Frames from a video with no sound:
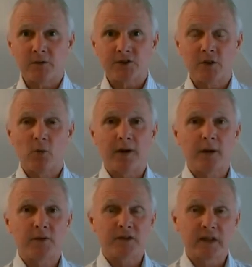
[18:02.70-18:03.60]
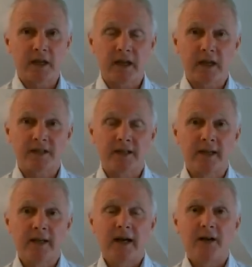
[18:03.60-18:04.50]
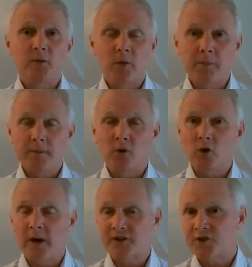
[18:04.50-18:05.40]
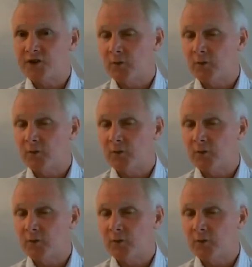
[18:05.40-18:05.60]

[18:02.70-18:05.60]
now, so what I would say is there will be more questions